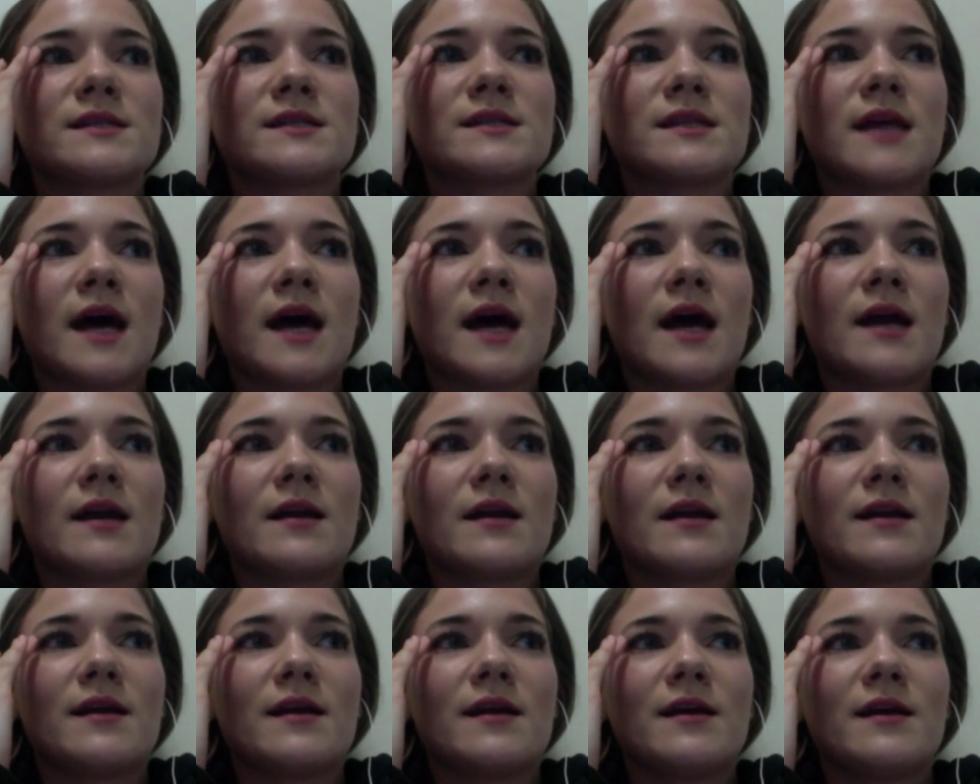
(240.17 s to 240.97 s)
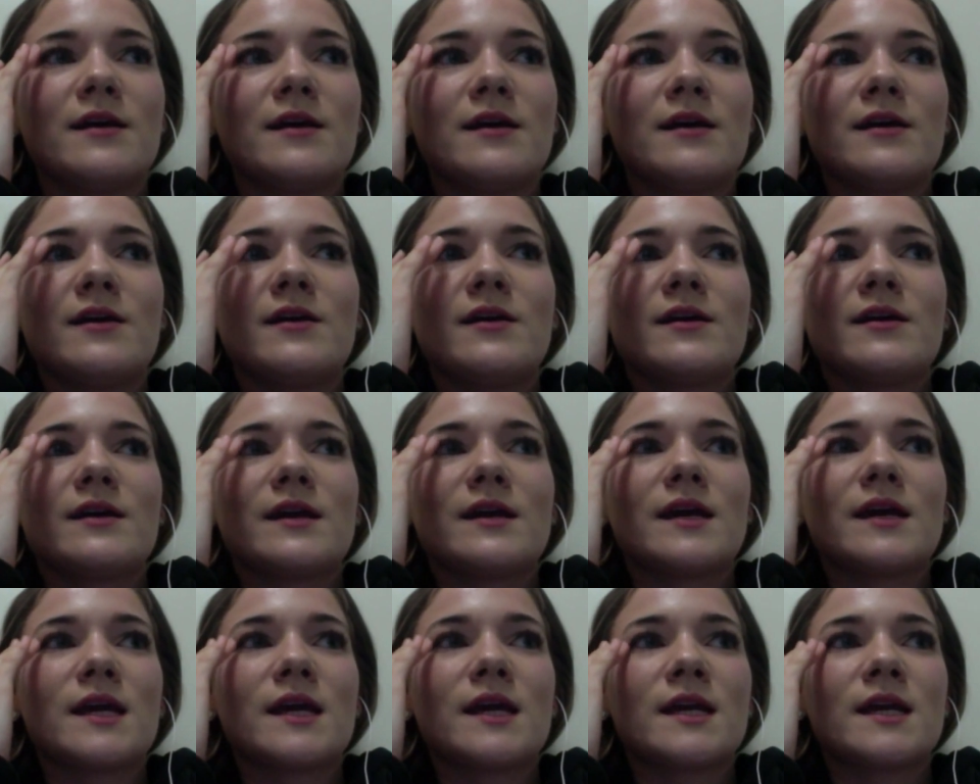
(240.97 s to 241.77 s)
that
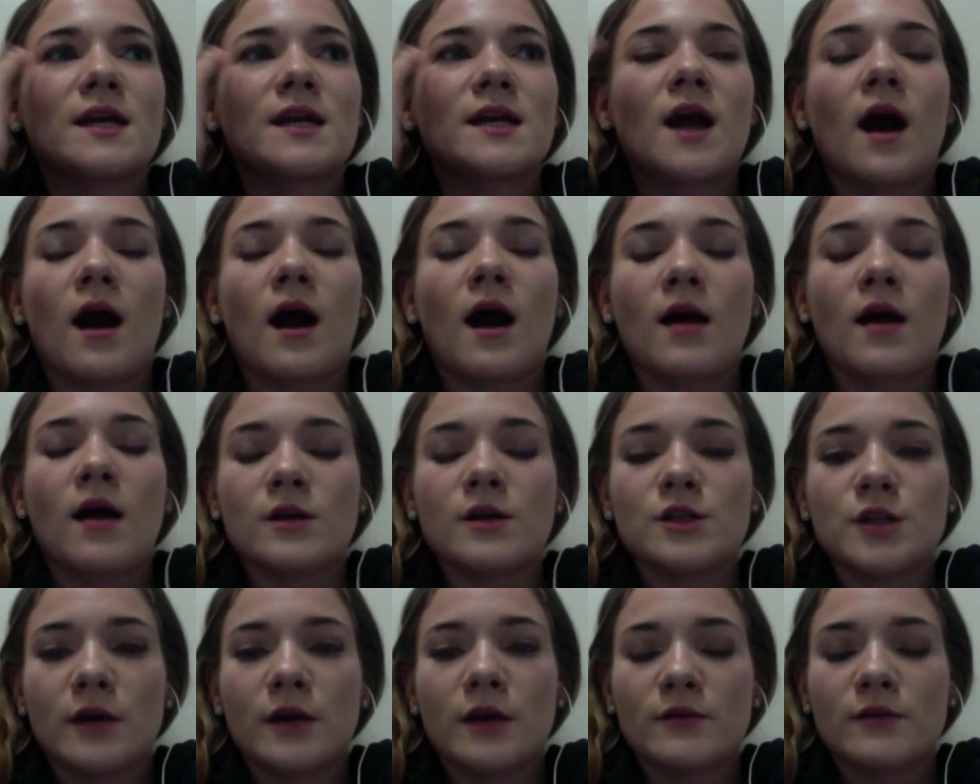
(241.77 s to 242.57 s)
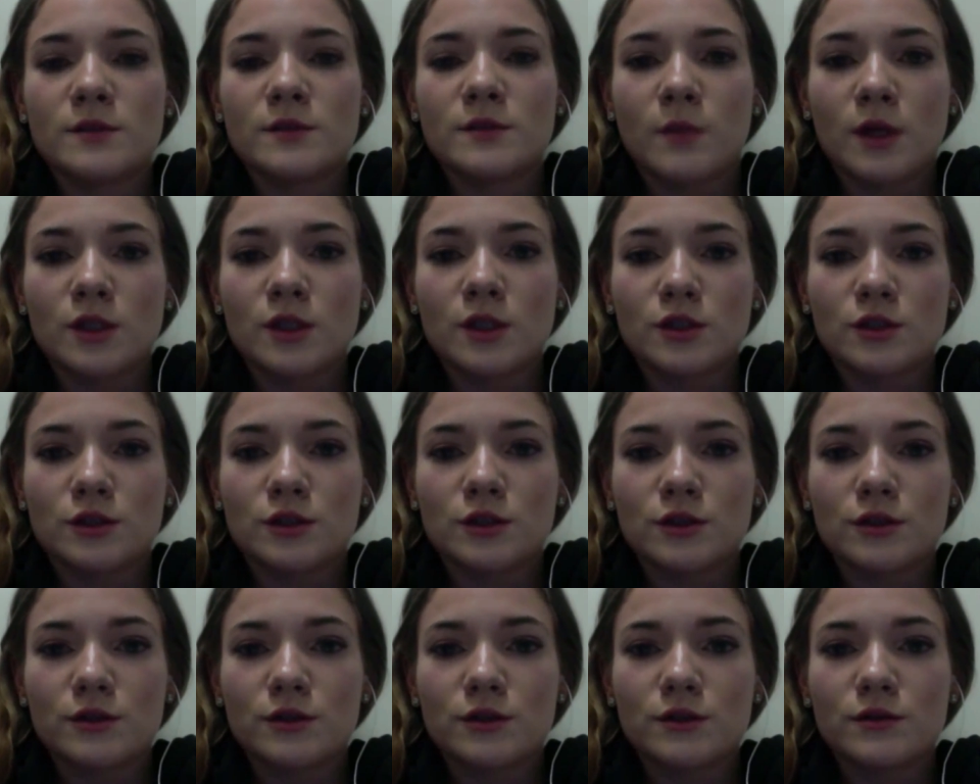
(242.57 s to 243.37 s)
in college I was much